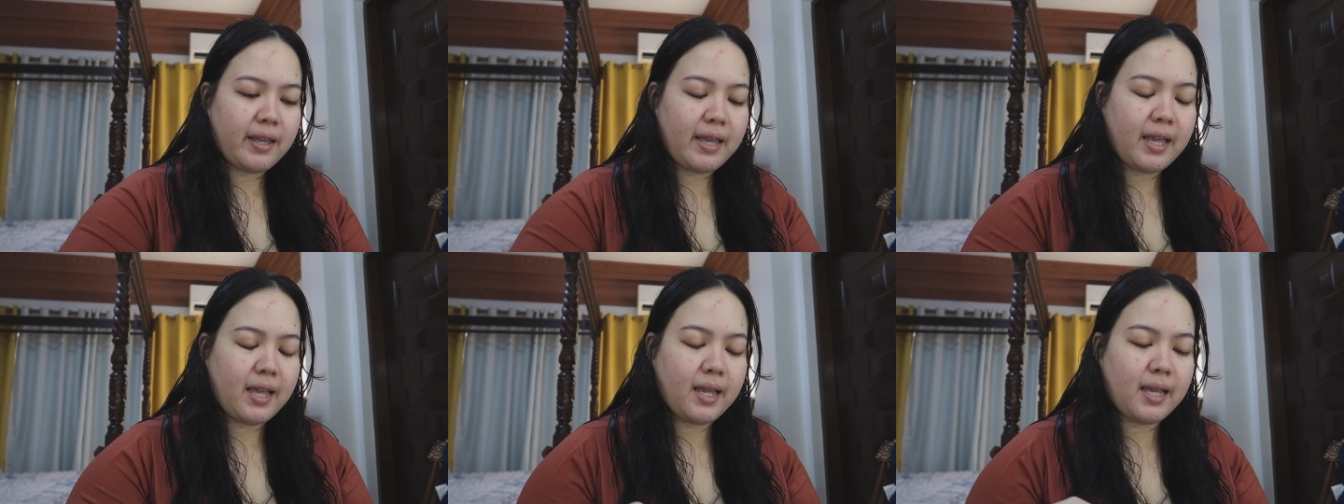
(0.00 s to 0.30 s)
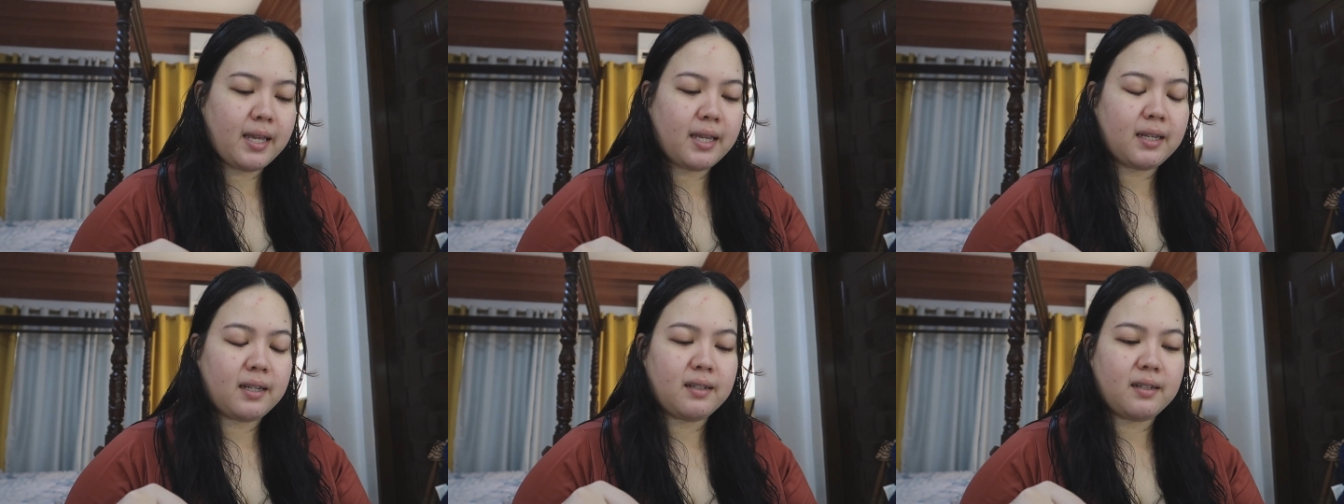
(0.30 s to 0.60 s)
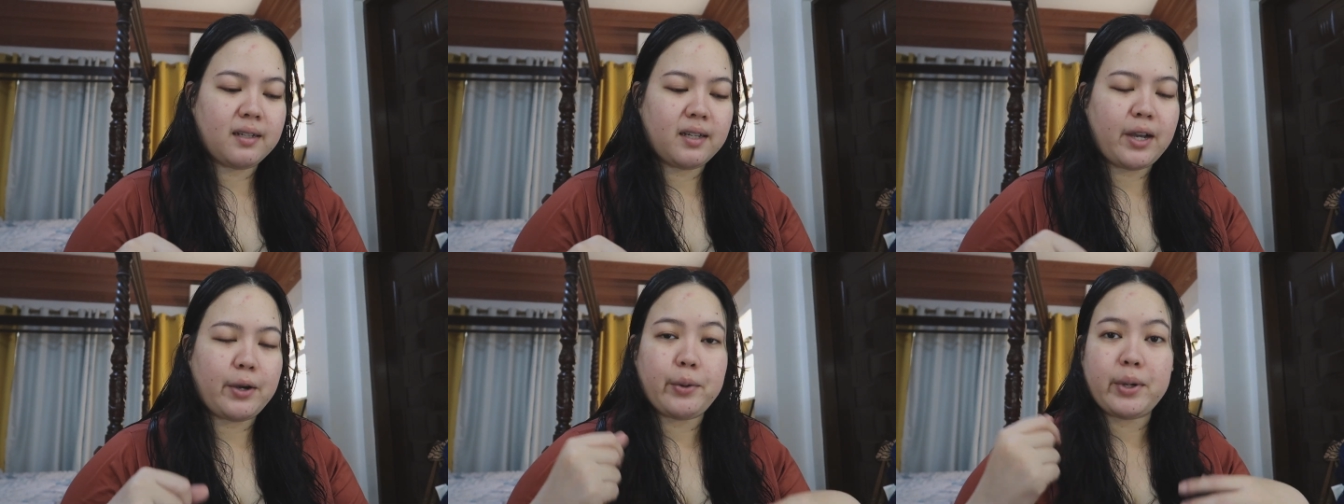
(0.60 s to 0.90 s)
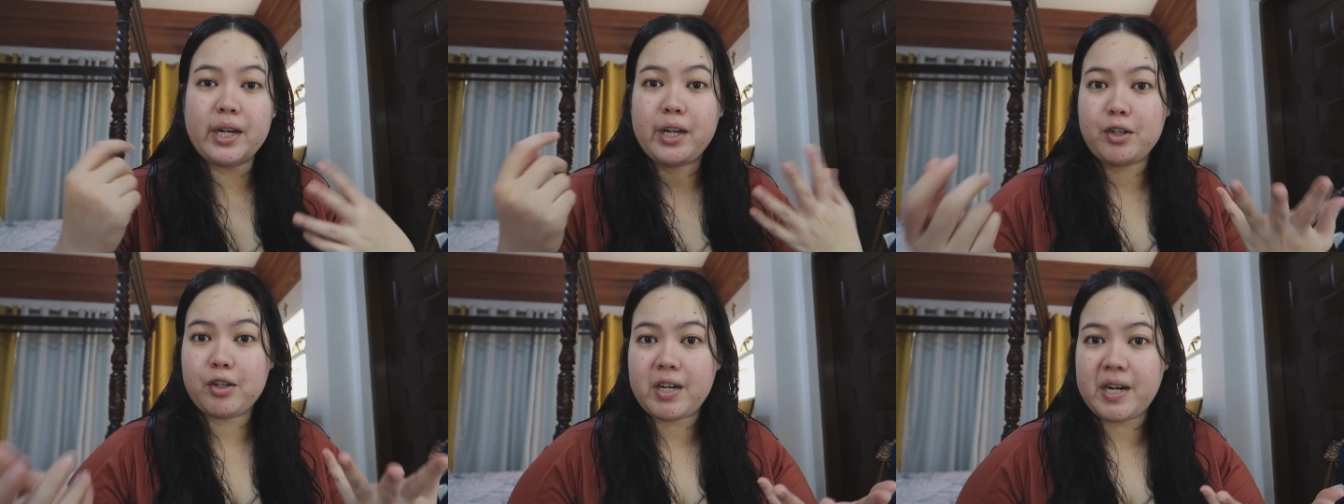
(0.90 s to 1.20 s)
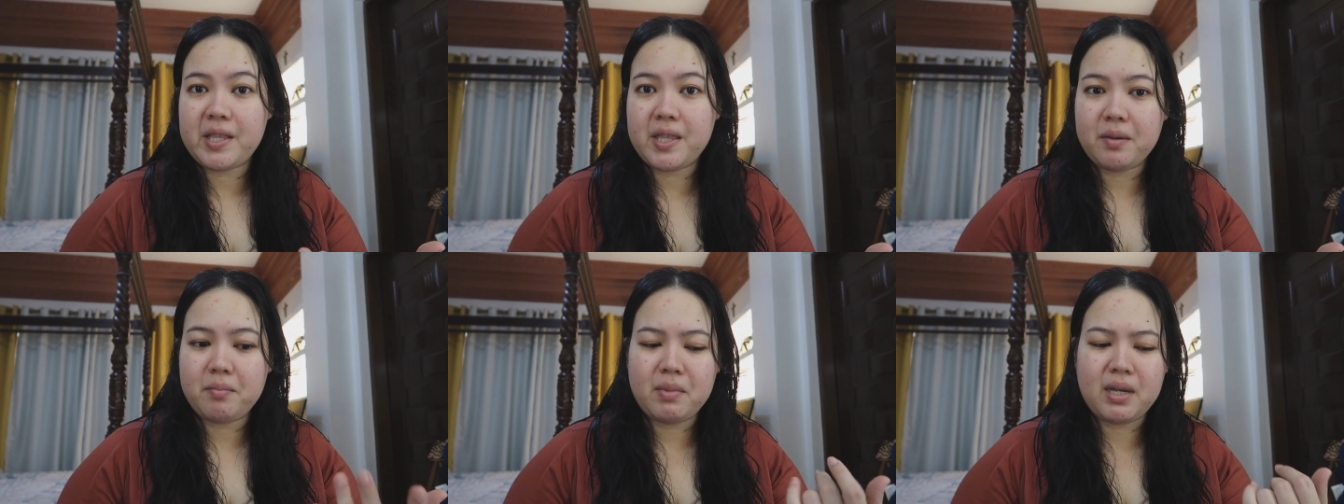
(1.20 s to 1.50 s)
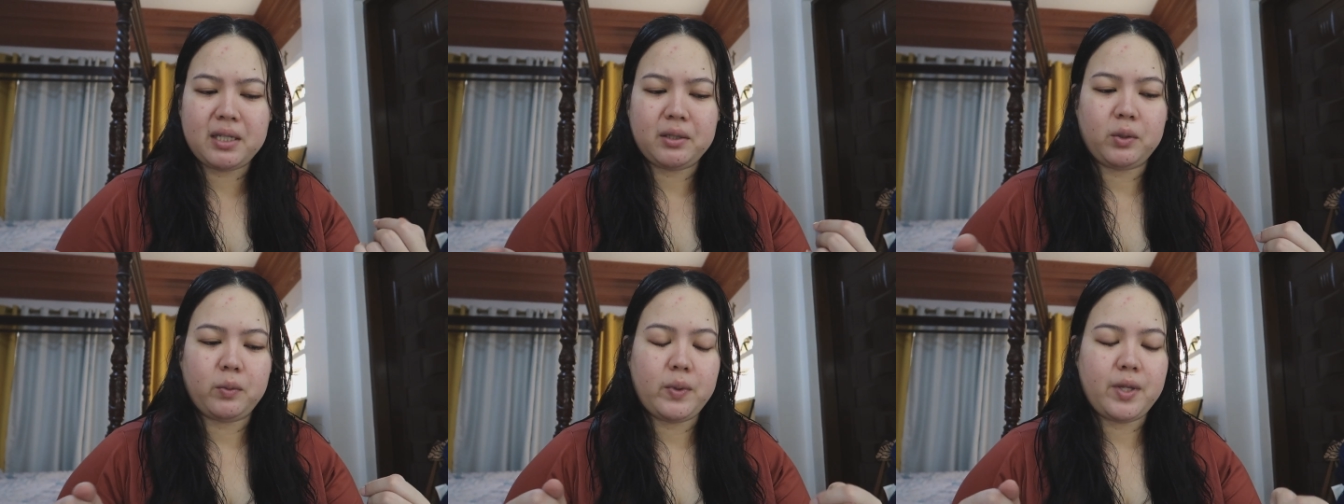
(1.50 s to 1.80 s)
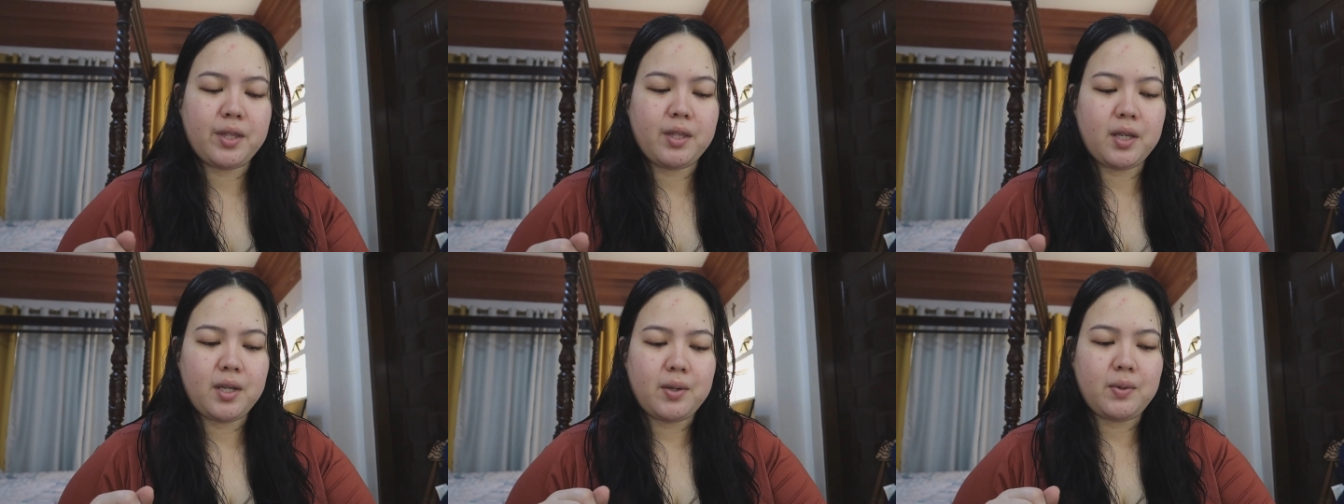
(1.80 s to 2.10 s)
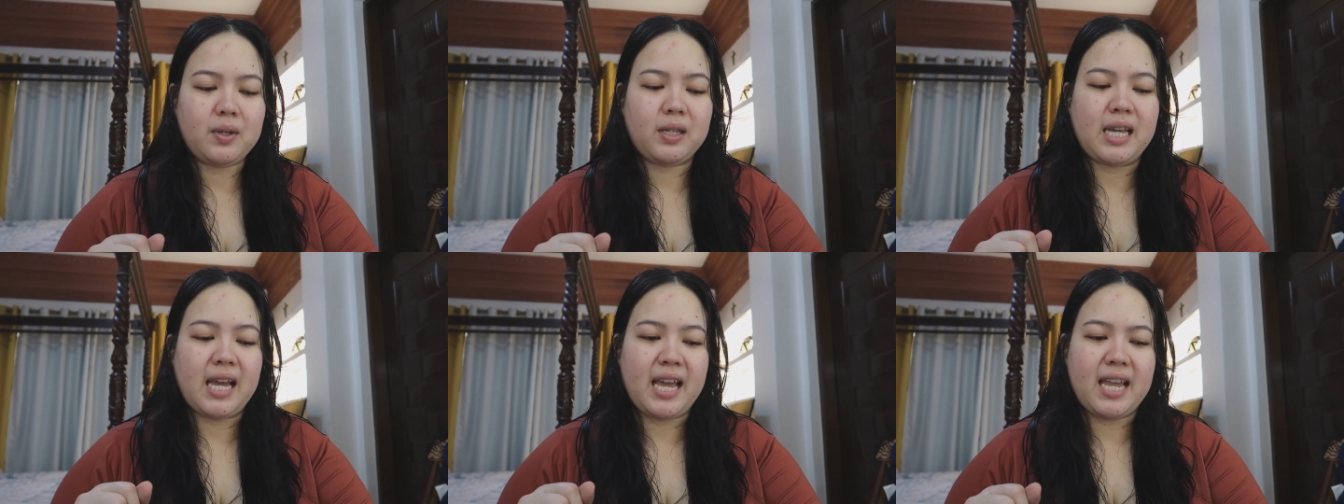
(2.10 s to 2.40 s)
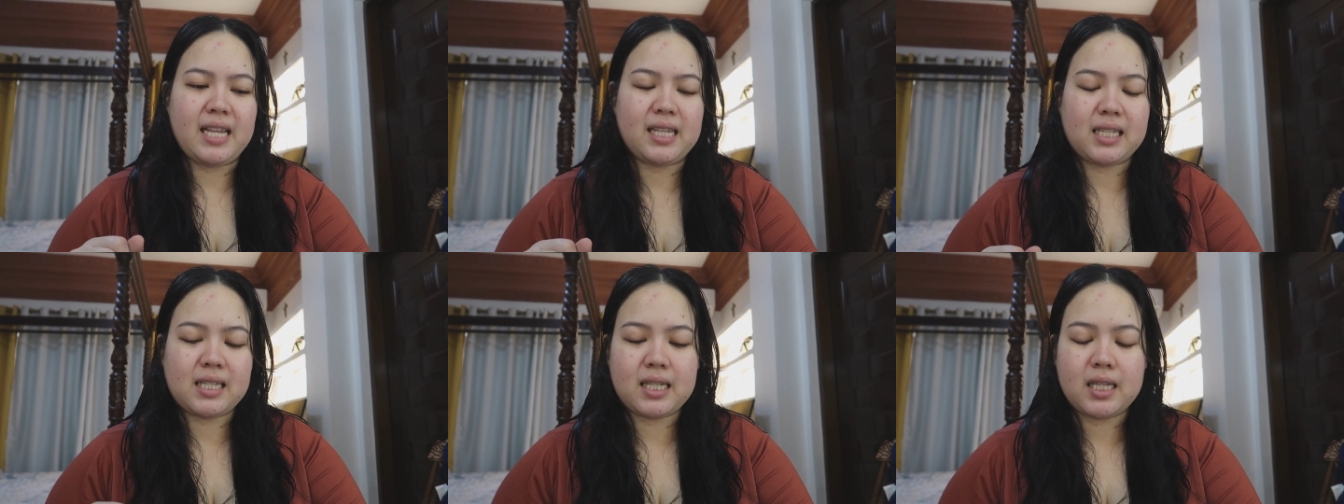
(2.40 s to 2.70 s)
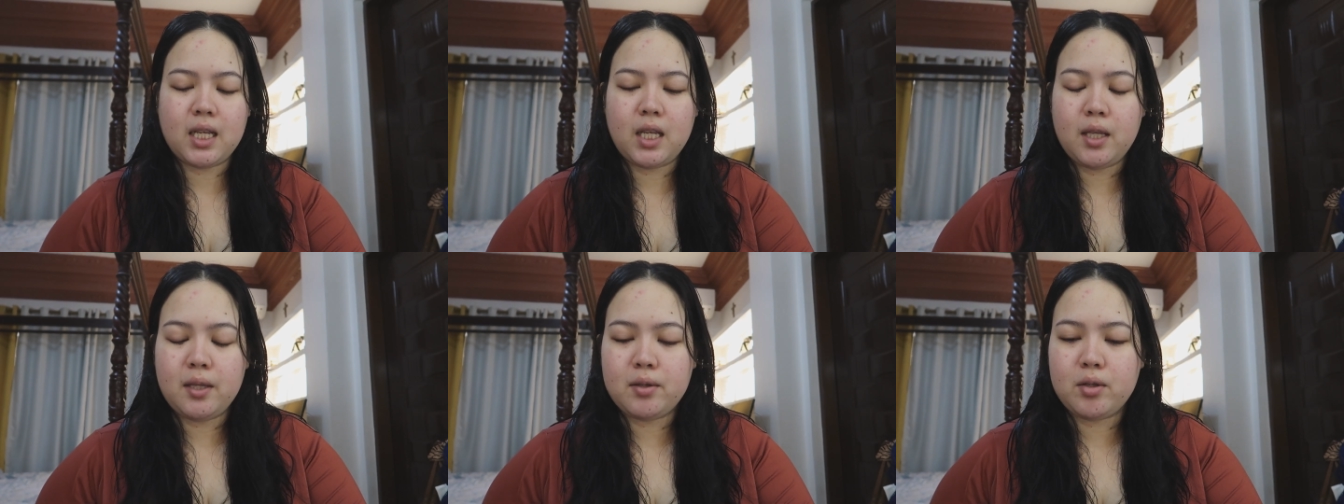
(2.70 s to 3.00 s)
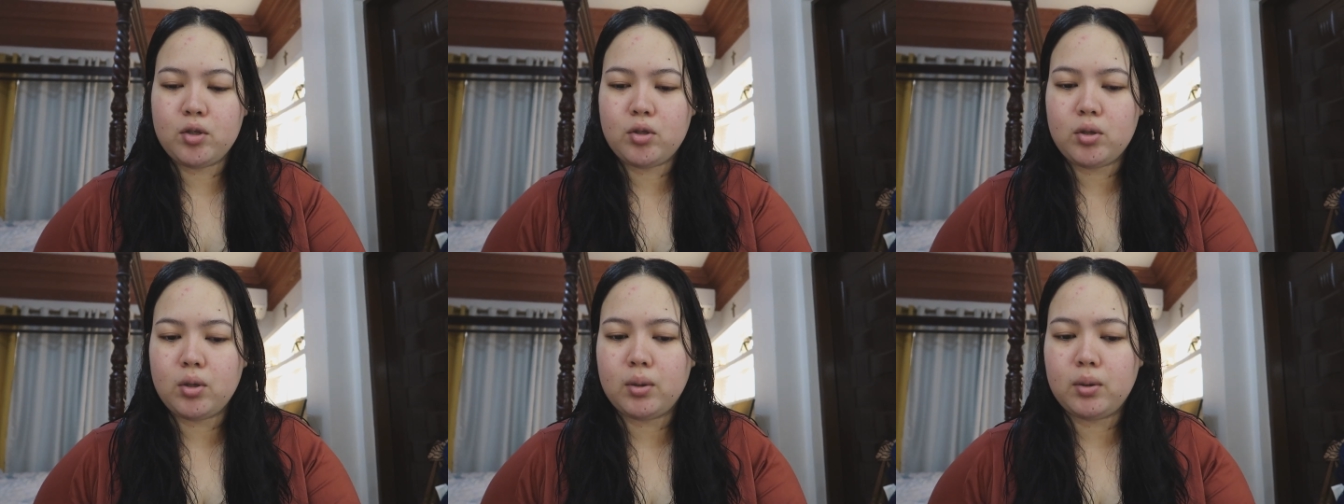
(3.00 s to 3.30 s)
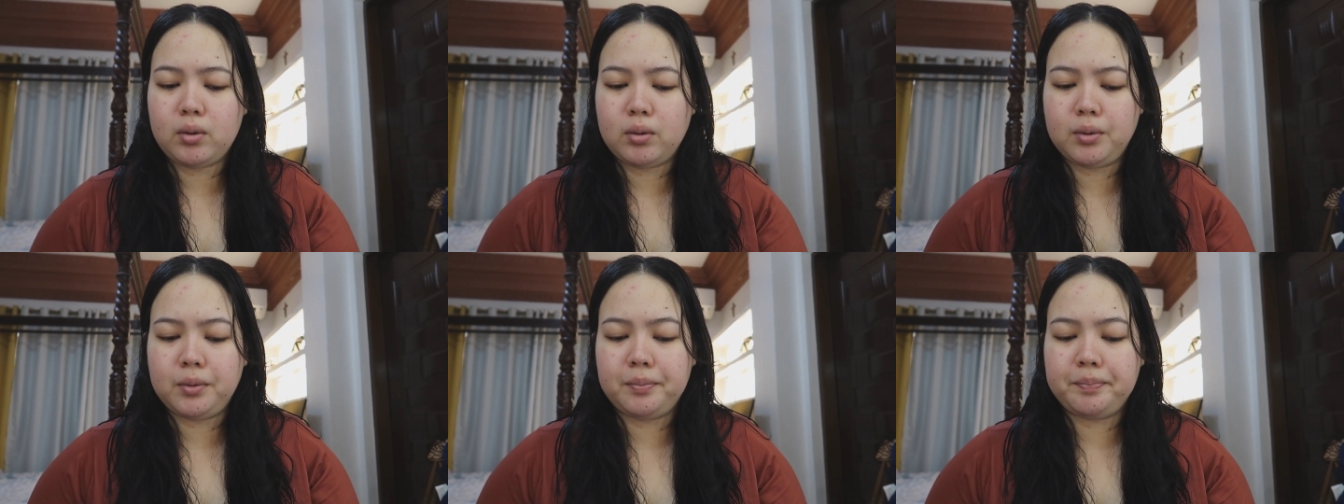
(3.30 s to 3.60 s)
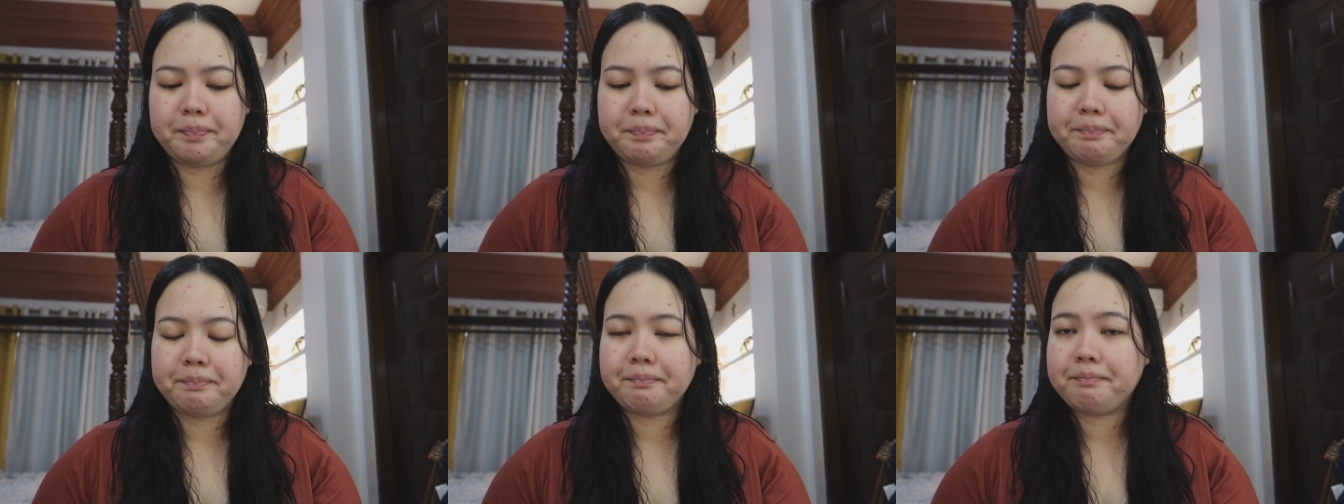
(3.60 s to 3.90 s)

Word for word: And I wanna try them out with you guys. So,